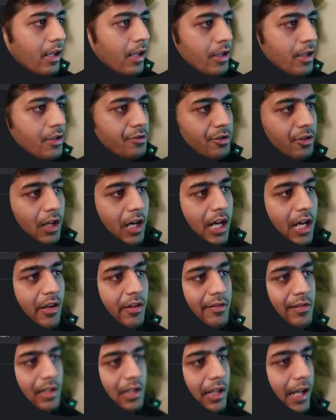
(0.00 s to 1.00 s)
So I
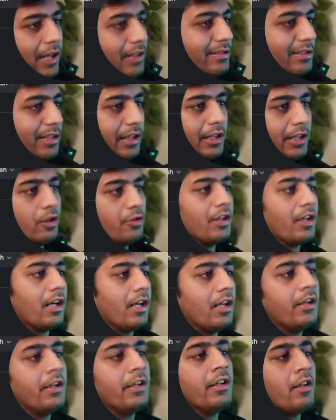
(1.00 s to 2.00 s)
will exec into the
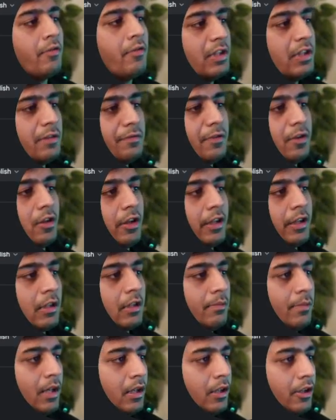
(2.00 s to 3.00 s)
container with the following
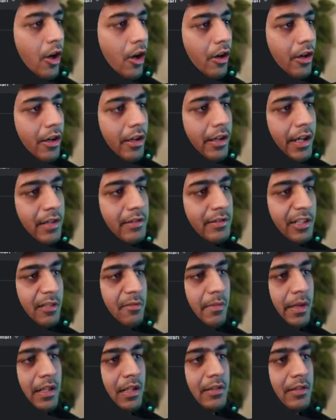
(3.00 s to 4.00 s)
command, docker exec
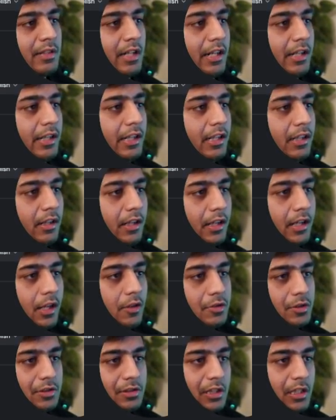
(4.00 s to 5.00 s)
minus it,
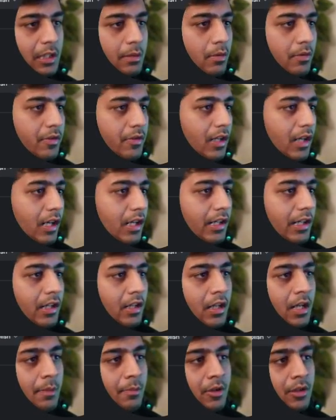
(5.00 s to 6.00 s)
ClickHouse is the name of the container,
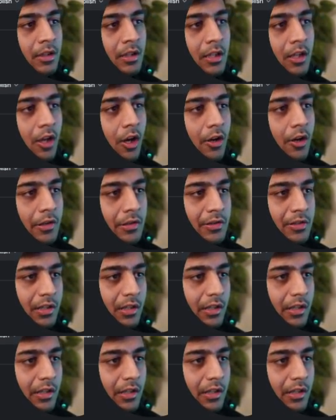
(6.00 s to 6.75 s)
and I'm gonna launch